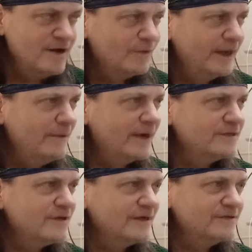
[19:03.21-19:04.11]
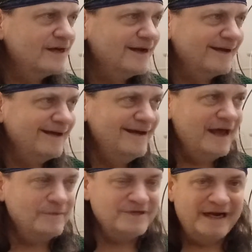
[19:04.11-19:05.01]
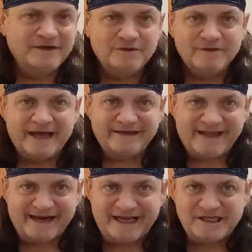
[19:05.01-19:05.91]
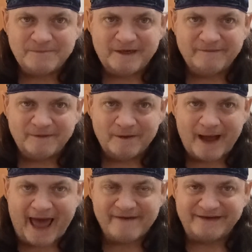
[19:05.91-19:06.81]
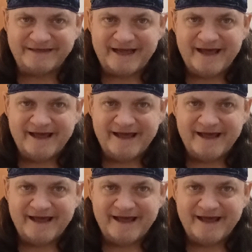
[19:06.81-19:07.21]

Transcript: Well, anyway, so it's kind of like, it was getting to that easement of having